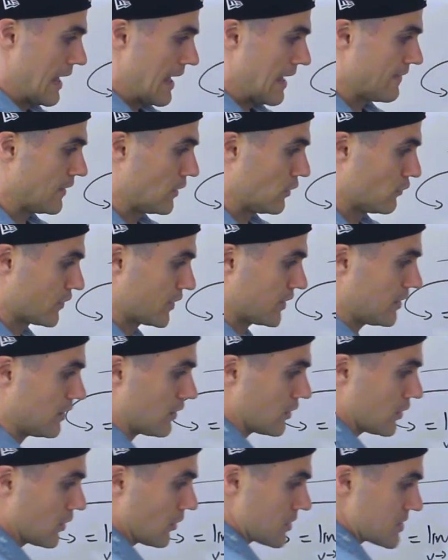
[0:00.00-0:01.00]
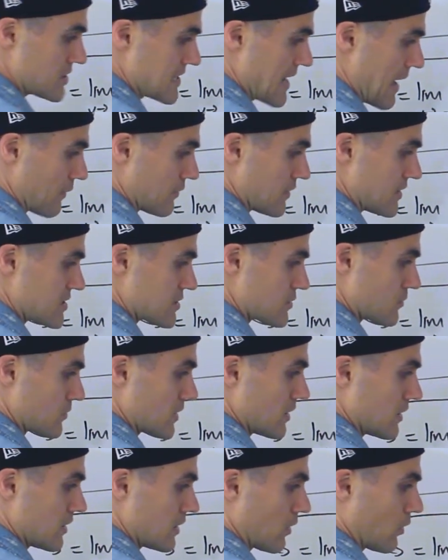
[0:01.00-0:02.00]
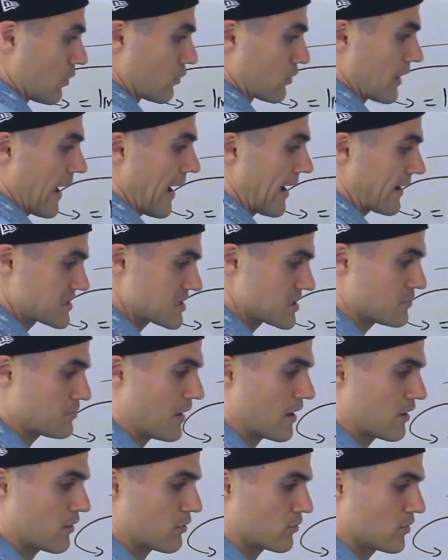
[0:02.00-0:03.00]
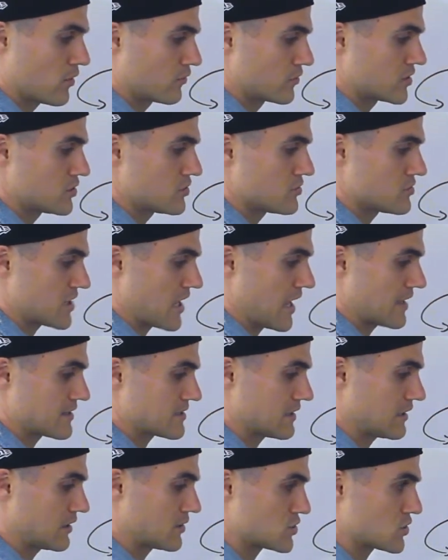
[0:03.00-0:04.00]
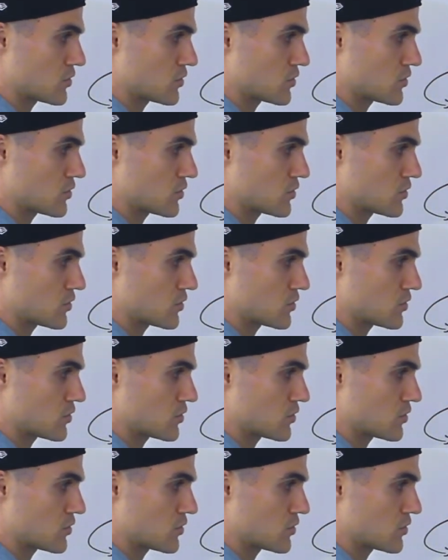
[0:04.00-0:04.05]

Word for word: And then over here, notice how these three oh, x to the power 3 over 2's cancel out.